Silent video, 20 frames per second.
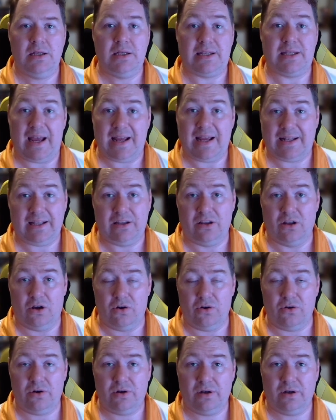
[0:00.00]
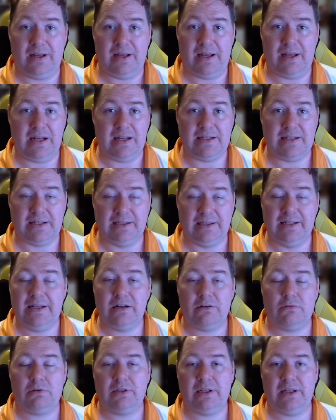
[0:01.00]
Sadly though, it is
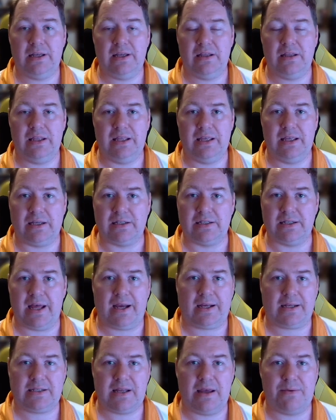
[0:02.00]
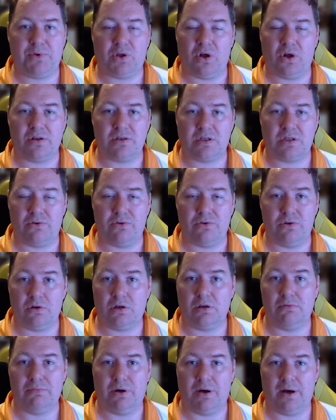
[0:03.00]
literally the exact same console you
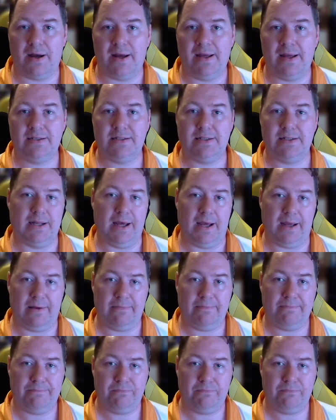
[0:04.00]
can buy today.